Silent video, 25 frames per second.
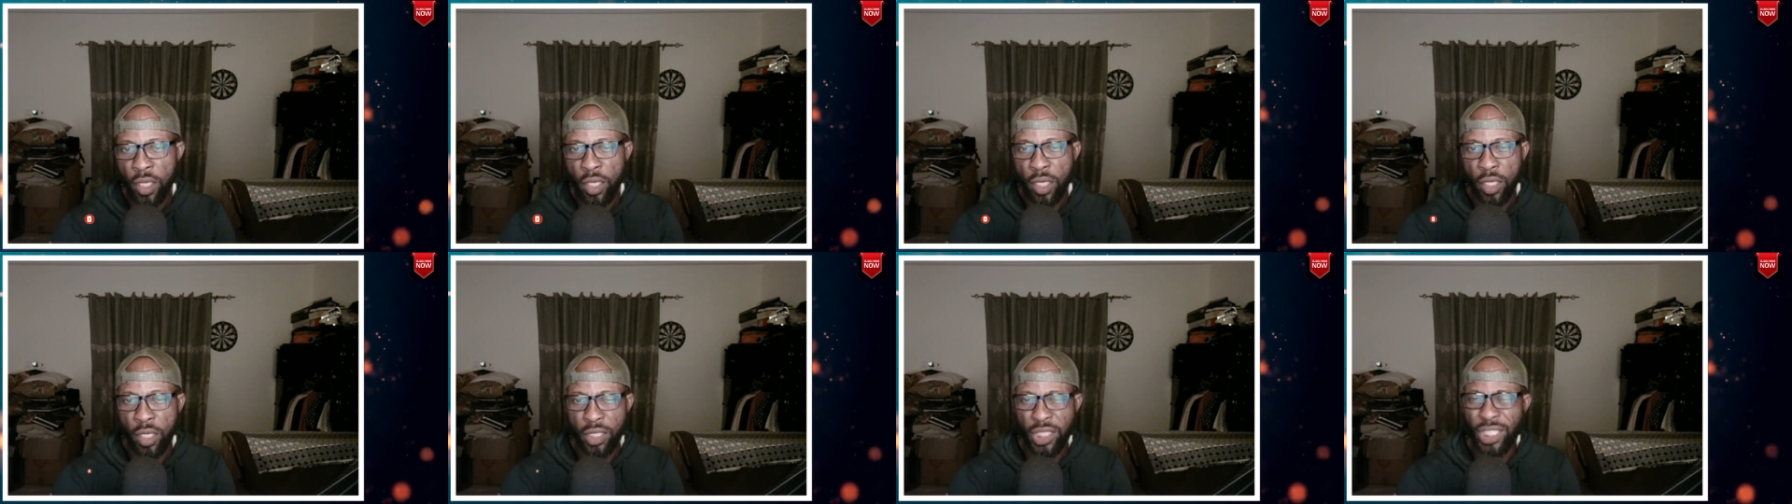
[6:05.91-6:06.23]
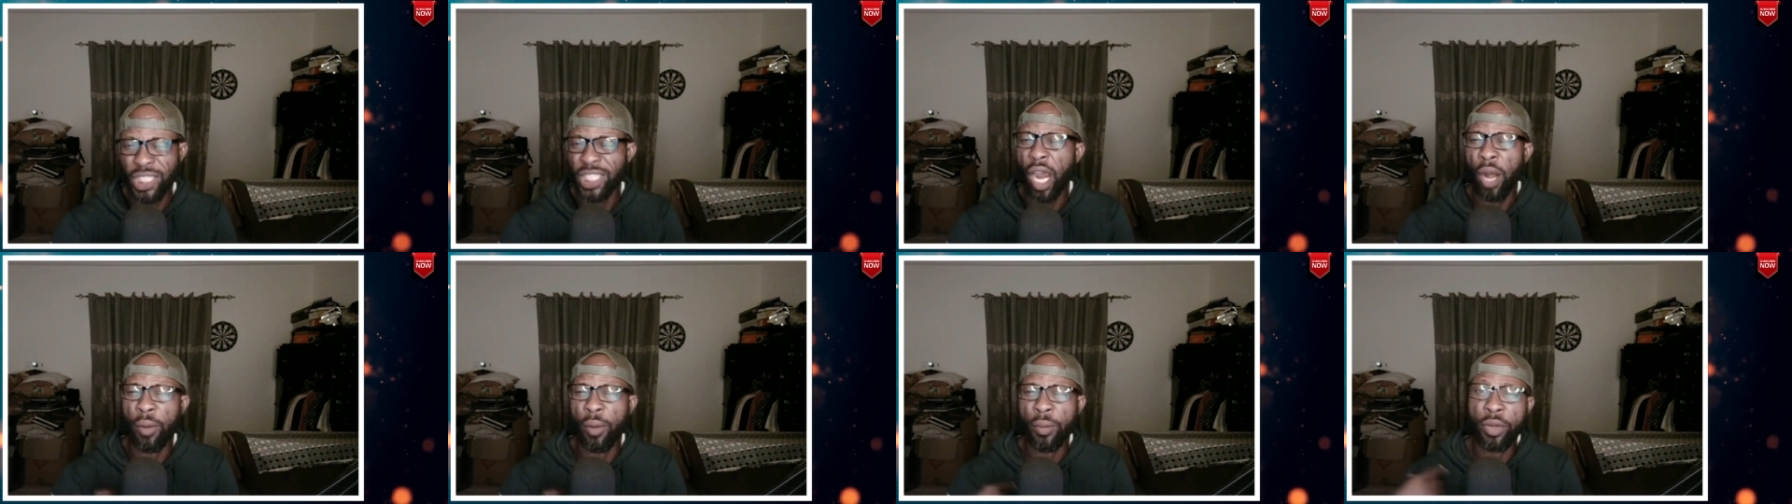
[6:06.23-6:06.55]
uh,
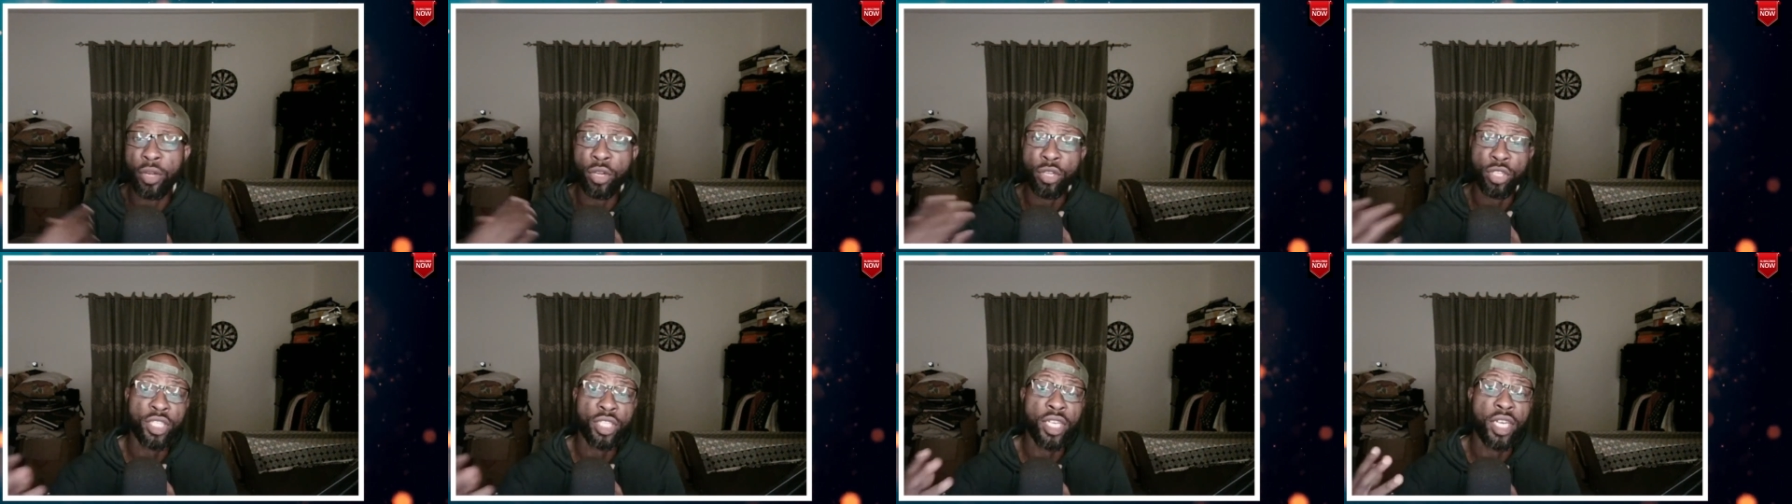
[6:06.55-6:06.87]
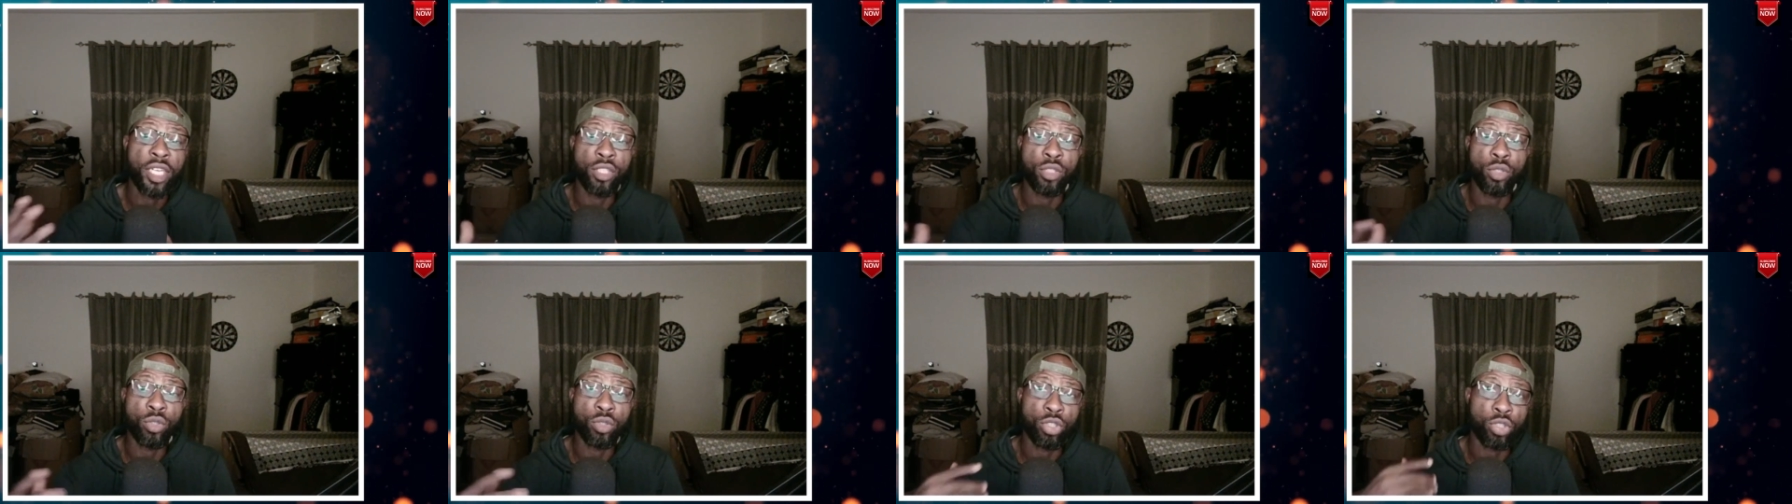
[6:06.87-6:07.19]
soaring
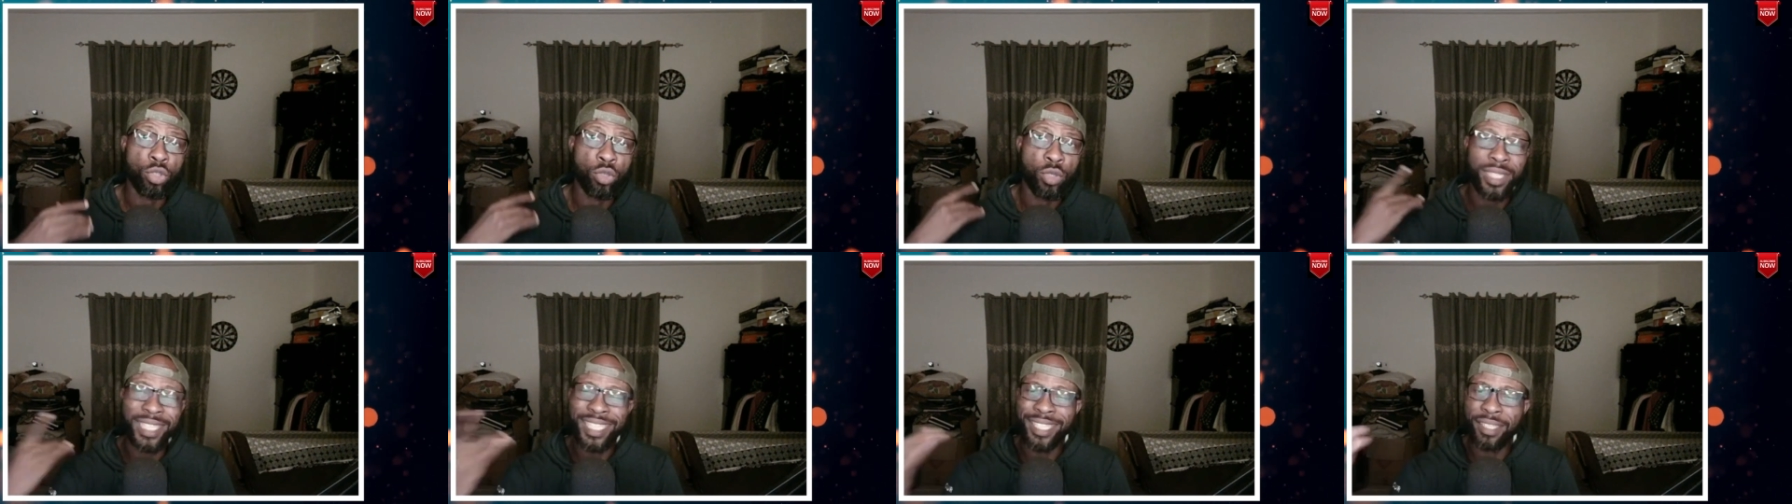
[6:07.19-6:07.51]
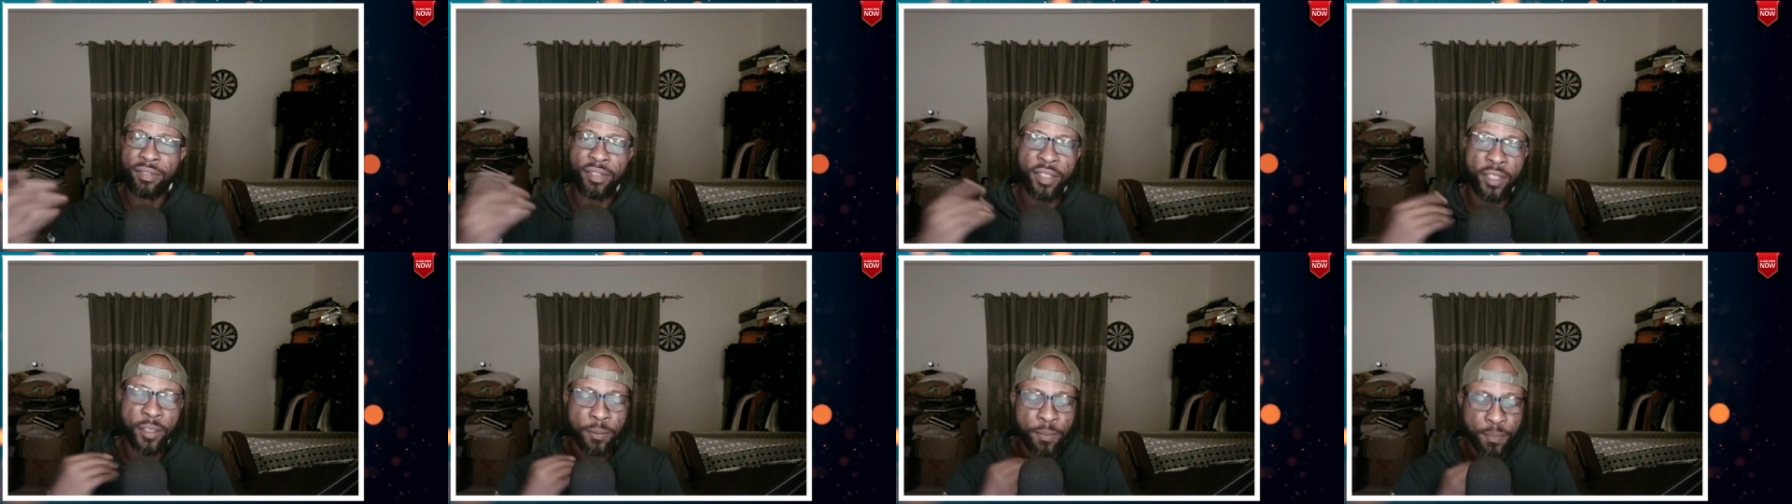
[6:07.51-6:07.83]
crescendos, you know,
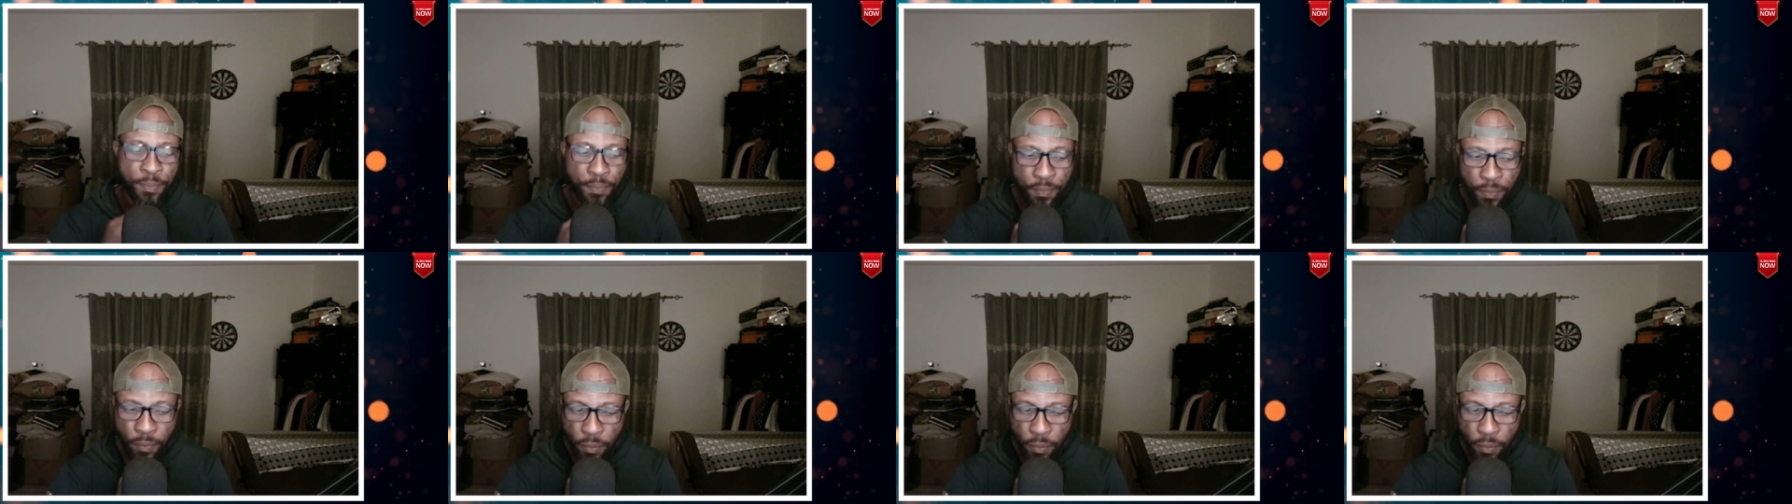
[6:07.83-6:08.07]
leaving